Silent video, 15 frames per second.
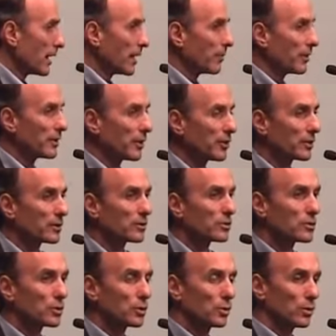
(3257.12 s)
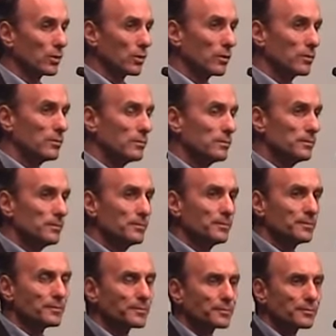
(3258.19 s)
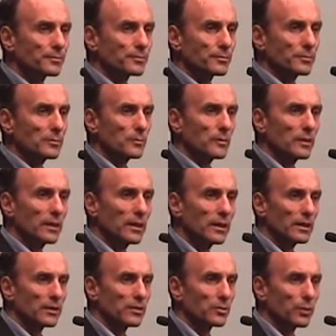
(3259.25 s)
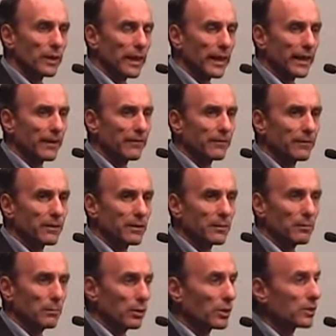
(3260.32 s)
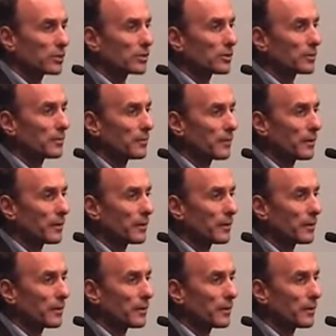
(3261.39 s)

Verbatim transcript: Um, another tool is we have books